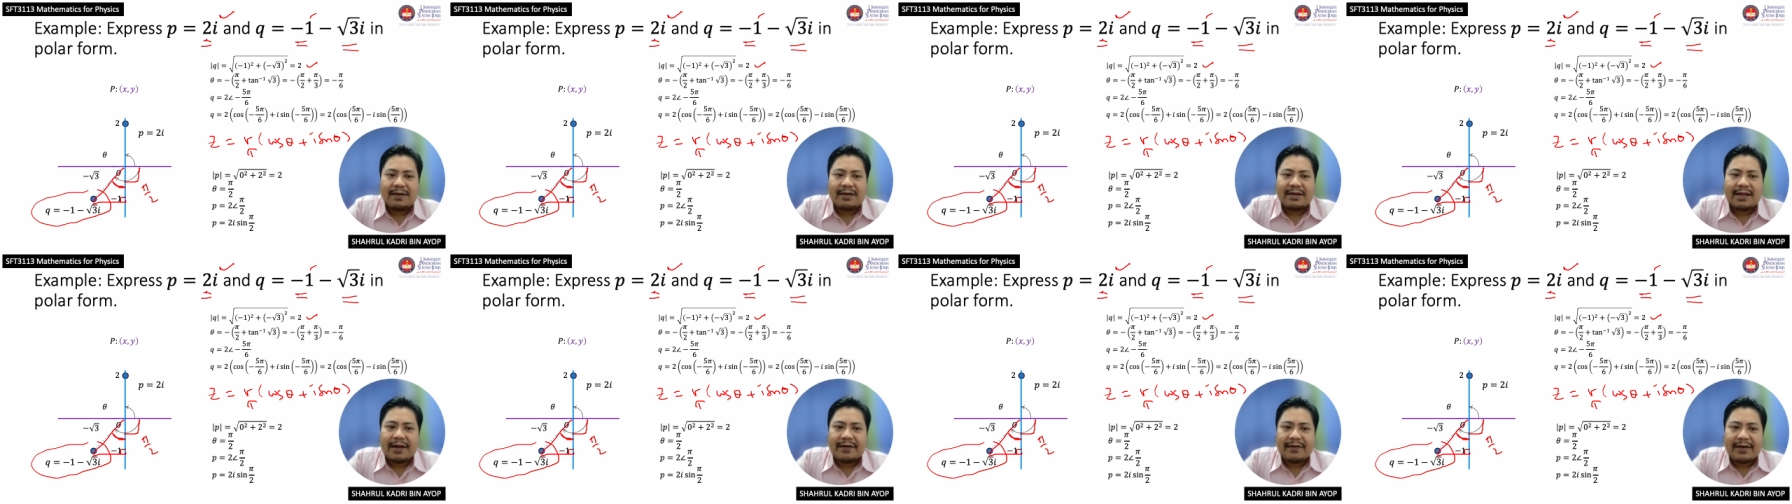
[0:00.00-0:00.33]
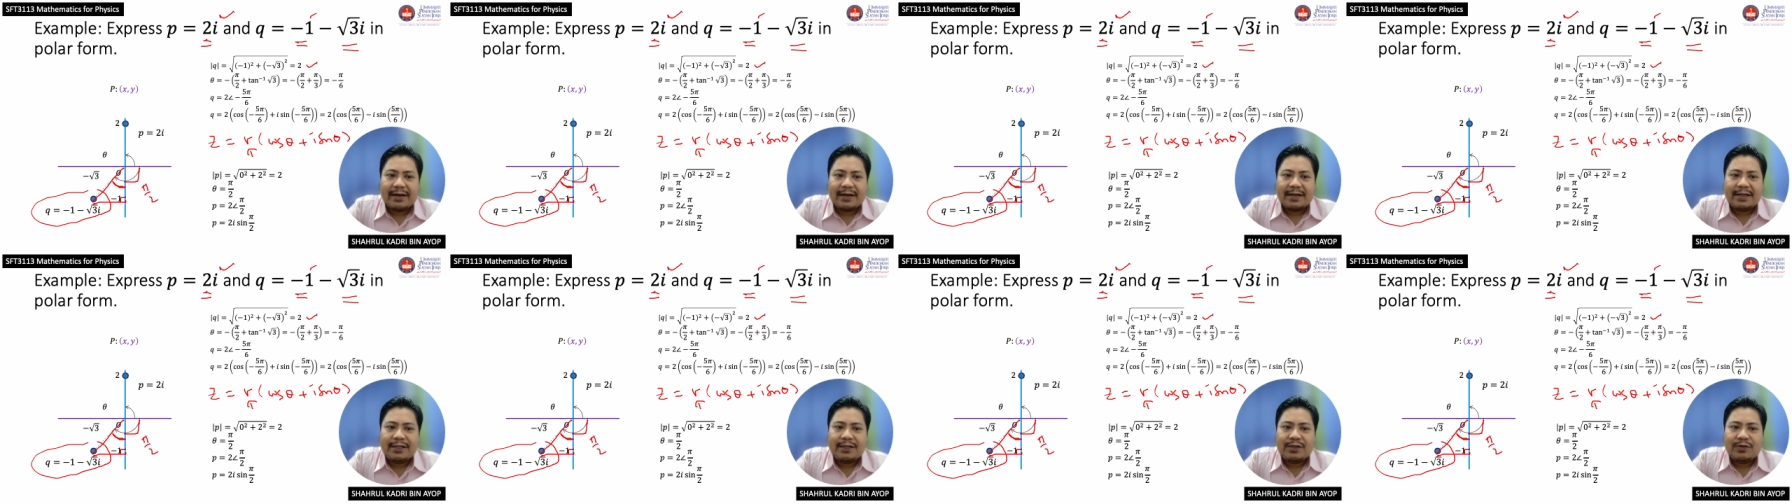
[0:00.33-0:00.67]

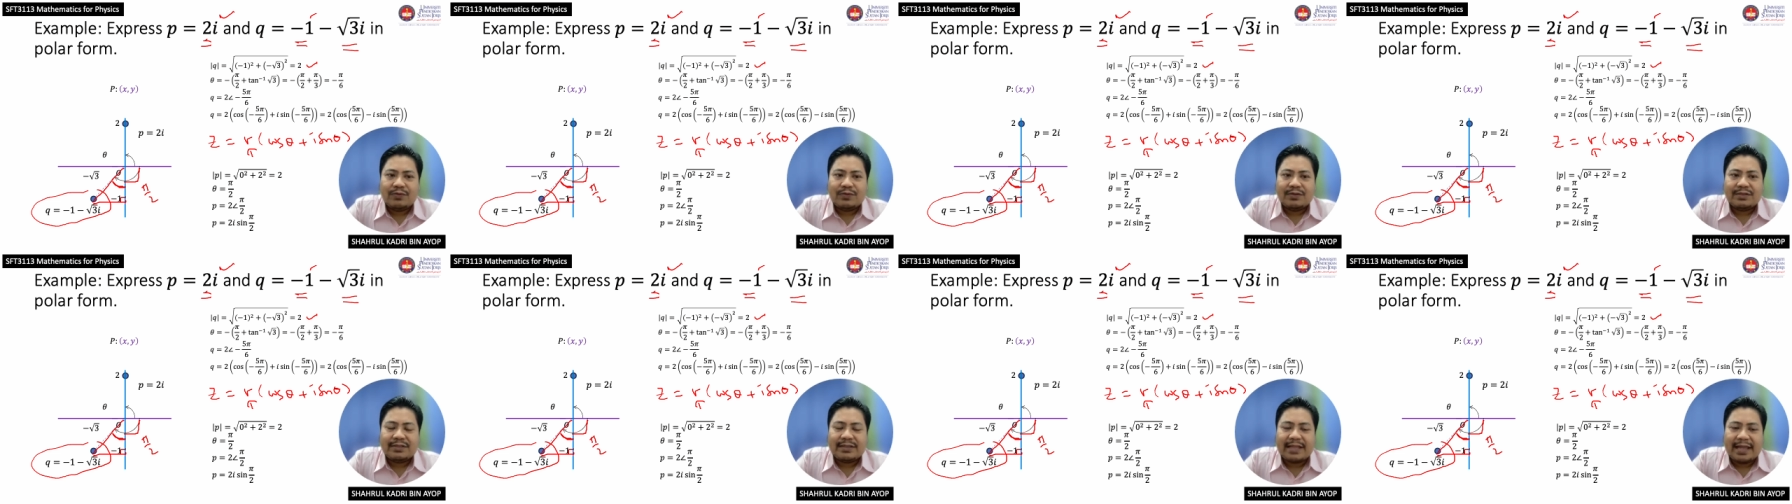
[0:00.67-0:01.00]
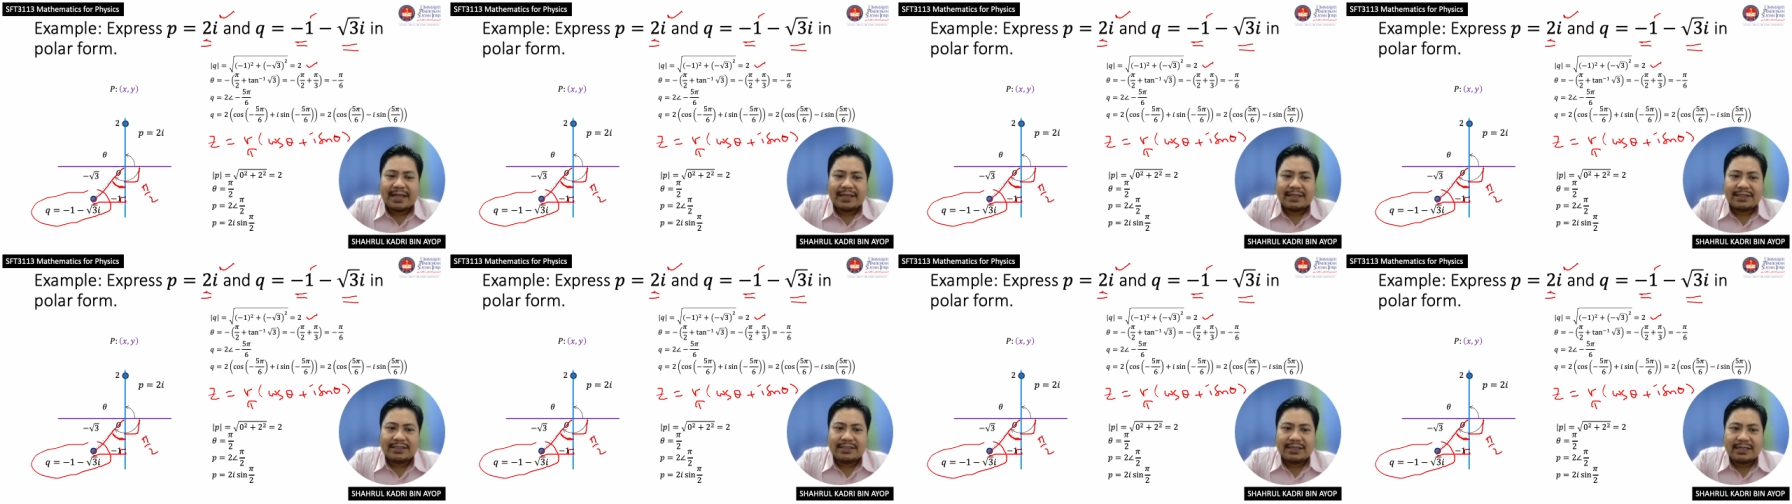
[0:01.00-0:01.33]
directly use
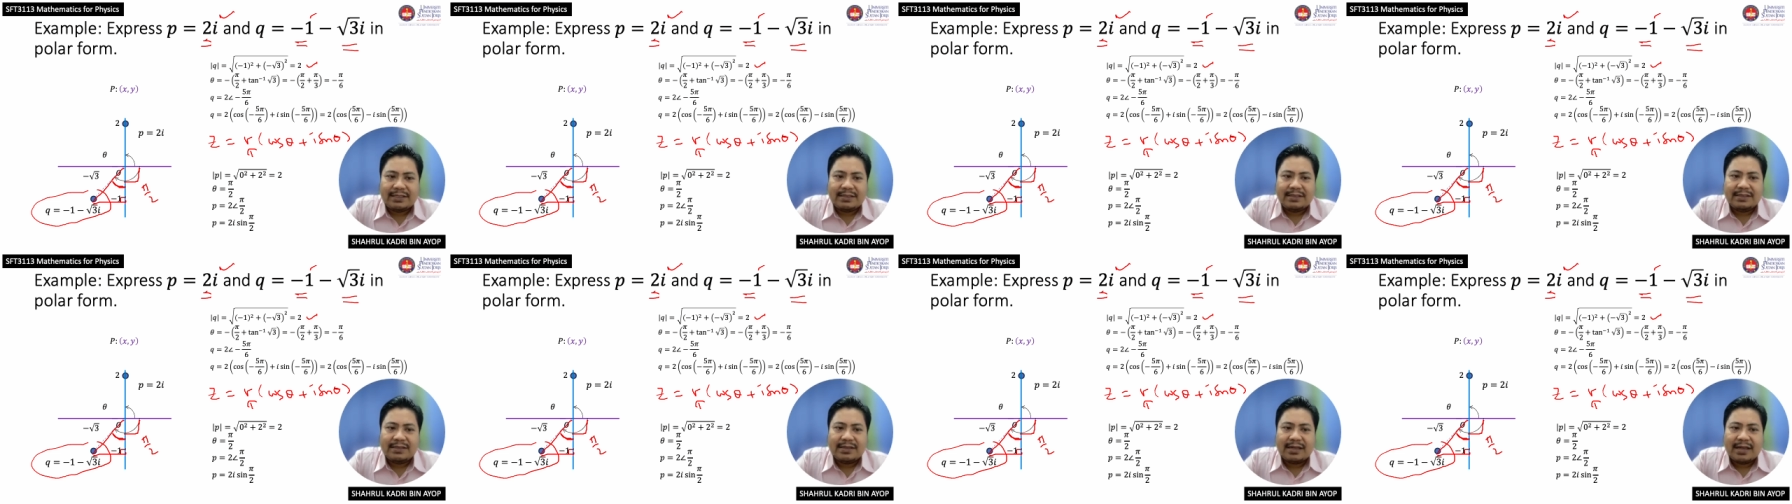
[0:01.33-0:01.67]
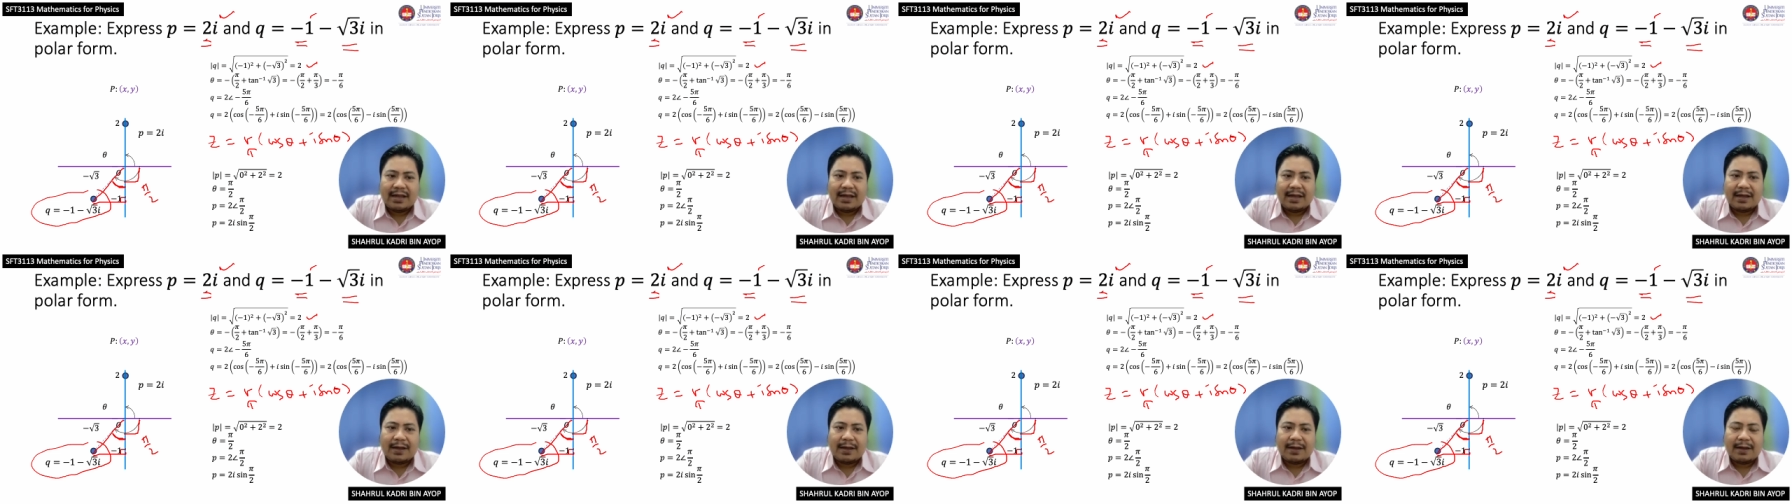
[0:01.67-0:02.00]
tangent,
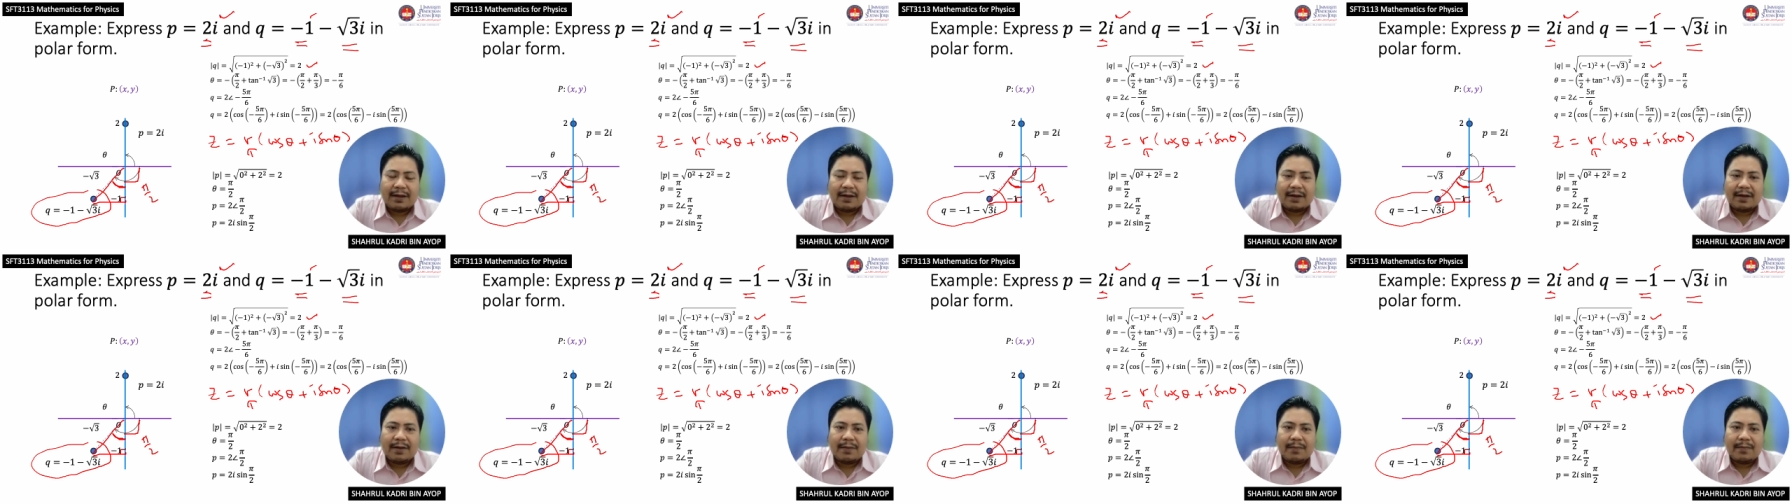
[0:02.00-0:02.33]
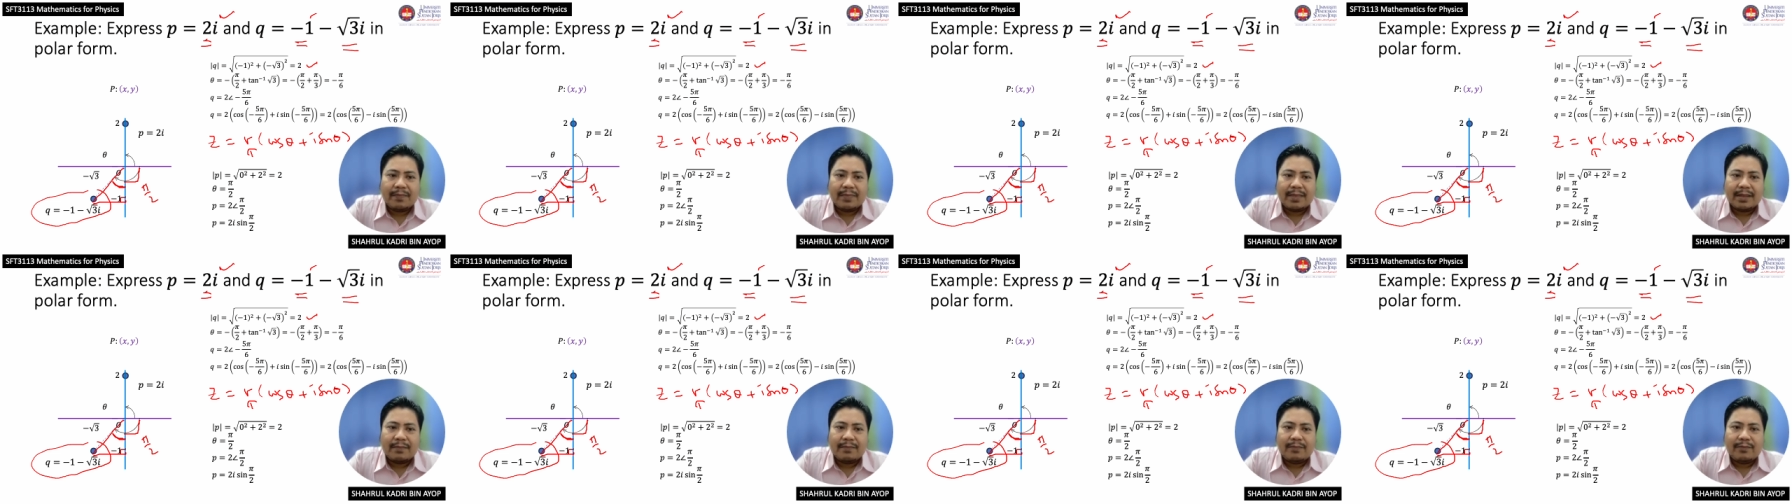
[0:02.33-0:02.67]

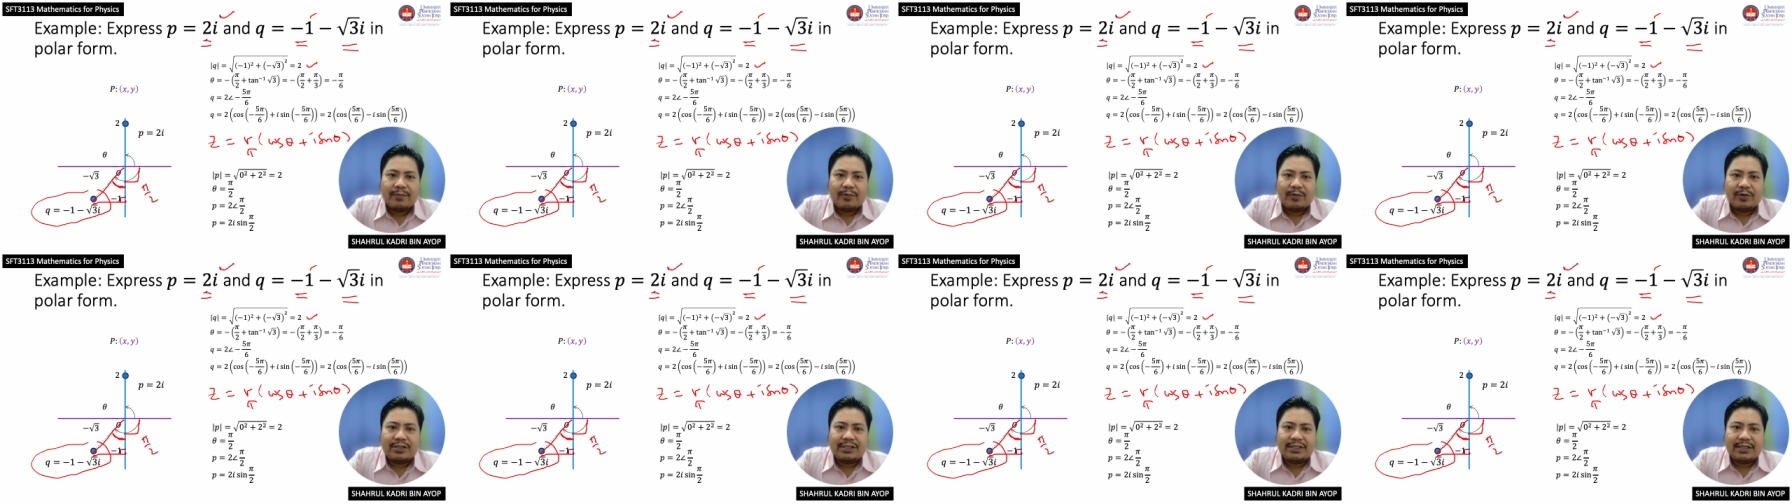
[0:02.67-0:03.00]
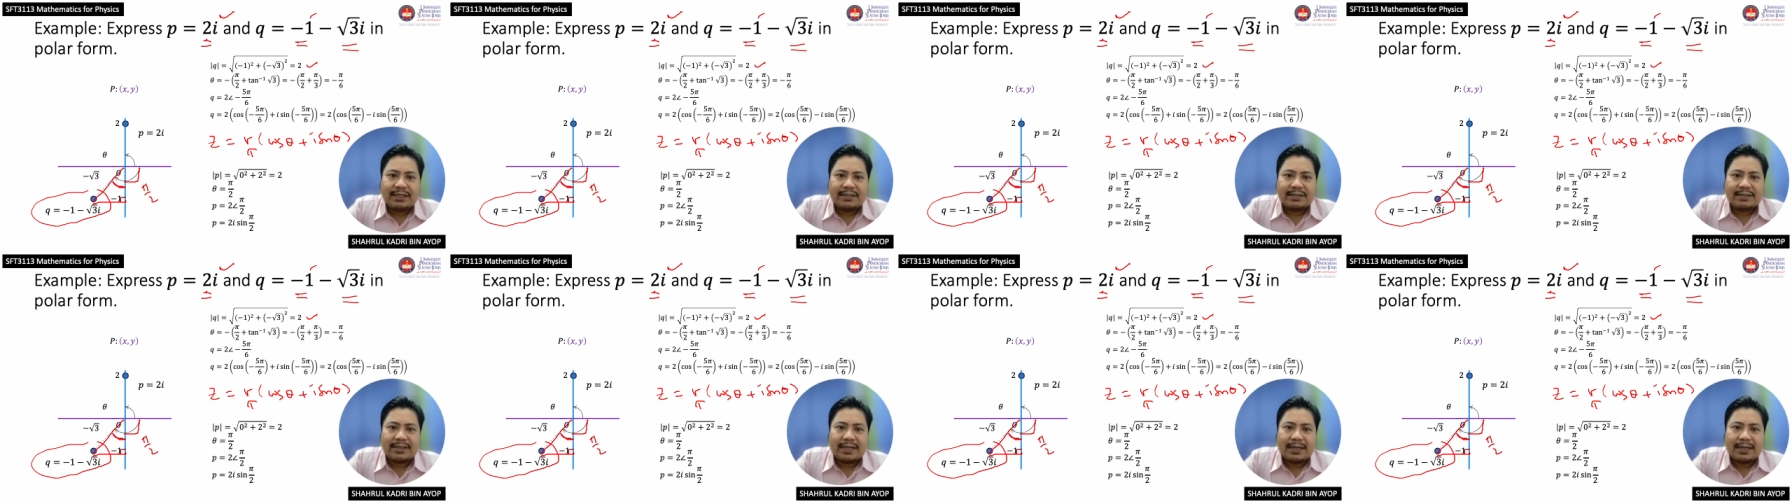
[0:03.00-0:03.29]
which is